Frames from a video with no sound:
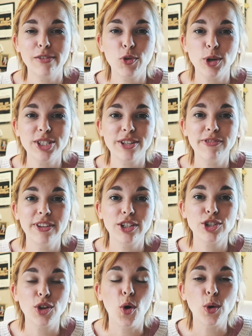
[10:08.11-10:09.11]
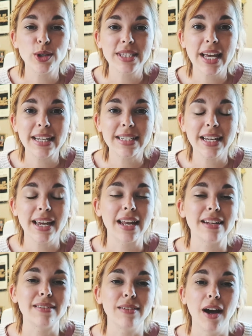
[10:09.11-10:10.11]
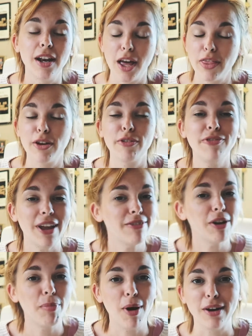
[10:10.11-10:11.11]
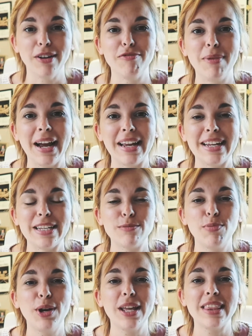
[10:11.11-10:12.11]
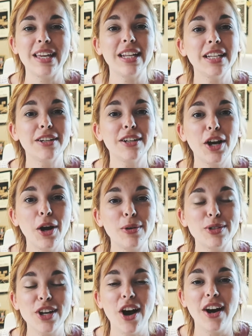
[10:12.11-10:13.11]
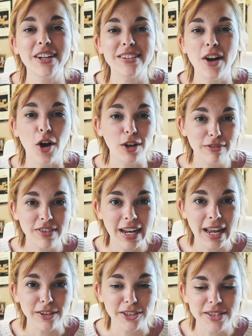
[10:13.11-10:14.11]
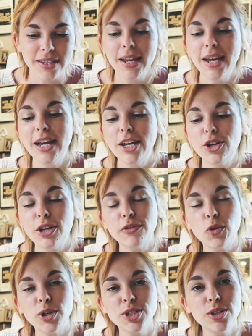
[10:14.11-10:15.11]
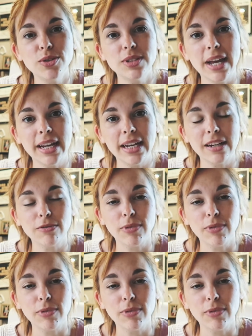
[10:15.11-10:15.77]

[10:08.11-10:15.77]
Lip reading: of course, to finish the whole set, and another favorite part of mine is putting the clear coat on all of the nails. You can of course use any kind of